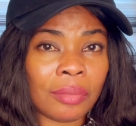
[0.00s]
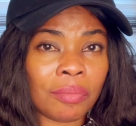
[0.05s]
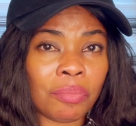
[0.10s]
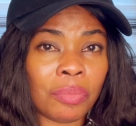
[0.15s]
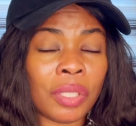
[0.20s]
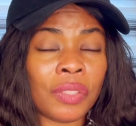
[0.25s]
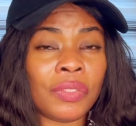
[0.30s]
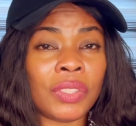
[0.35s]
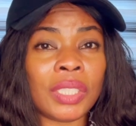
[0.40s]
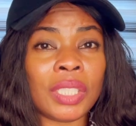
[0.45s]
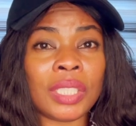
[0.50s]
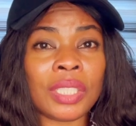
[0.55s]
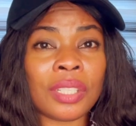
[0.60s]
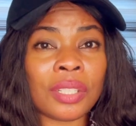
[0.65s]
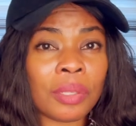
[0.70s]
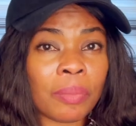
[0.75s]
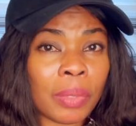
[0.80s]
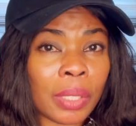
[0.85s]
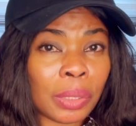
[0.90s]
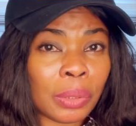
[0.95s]
But if it's a
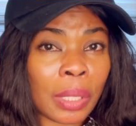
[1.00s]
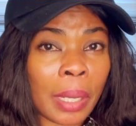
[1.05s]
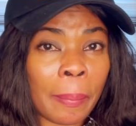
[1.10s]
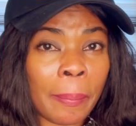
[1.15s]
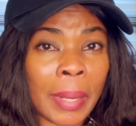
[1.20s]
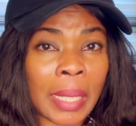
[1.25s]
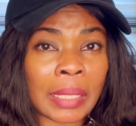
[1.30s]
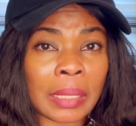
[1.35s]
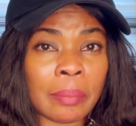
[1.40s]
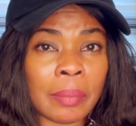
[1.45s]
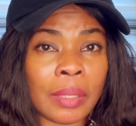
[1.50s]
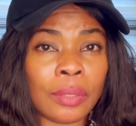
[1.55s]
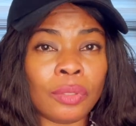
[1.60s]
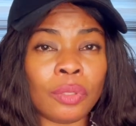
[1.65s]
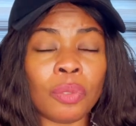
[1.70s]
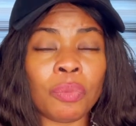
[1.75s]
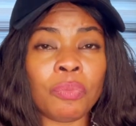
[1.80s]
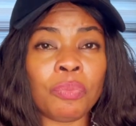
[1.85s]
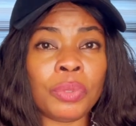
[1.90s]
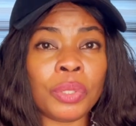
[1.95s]
three bedroom apartment,
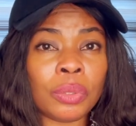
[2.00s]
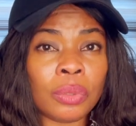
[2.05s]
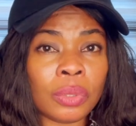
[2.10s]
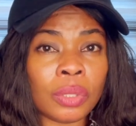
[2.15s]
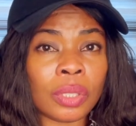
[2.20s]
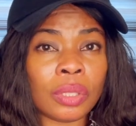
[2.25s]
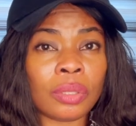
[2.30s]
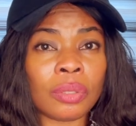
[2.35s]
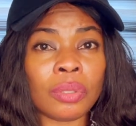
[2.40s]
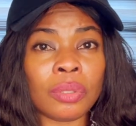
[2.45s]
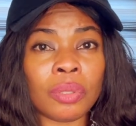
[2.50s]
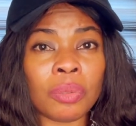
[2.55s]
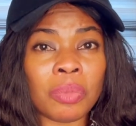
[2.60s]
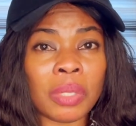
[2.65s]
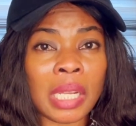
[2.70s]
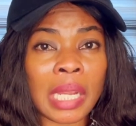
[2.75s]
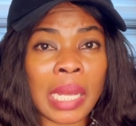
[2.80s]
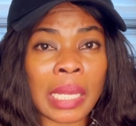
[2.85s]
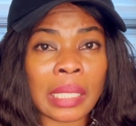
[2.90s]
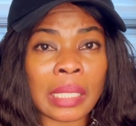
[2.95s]
your bills is going to be
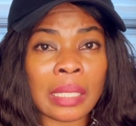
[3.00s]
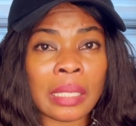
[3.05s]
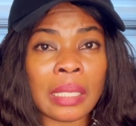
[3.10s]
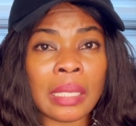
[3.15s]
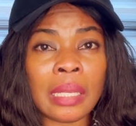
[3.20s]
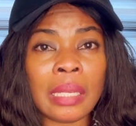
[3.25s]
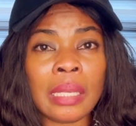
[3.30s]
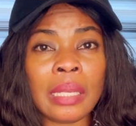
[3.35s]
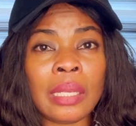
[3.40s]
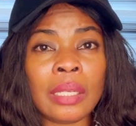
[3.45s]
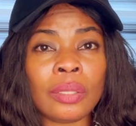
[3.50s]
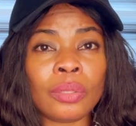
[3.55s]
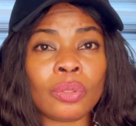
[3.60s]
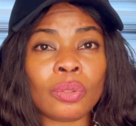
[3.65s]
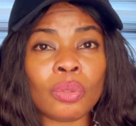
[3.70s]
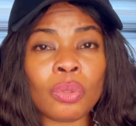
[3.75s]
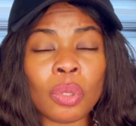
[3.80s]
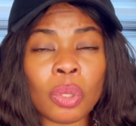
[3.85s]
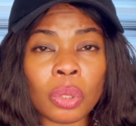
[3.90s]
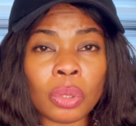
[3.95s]
like
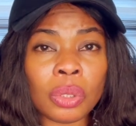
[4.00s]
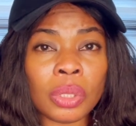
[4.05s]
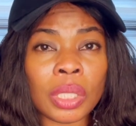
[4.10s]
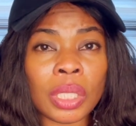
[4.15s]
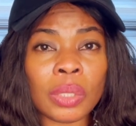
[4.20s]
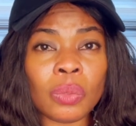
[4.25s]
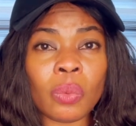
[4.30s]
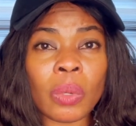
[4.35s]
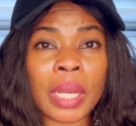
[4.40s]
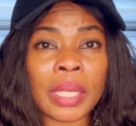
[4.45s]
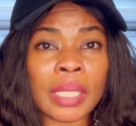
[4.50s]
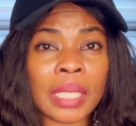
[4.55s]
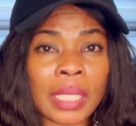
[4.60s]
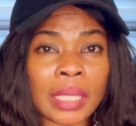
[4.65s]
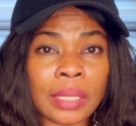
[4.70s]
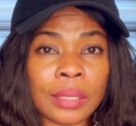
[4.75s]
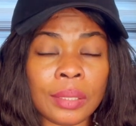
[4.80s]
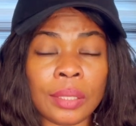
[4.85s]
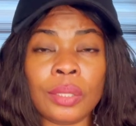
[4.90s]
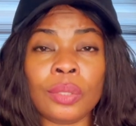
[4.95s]
two hundred, one
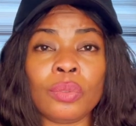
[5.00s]
eighty,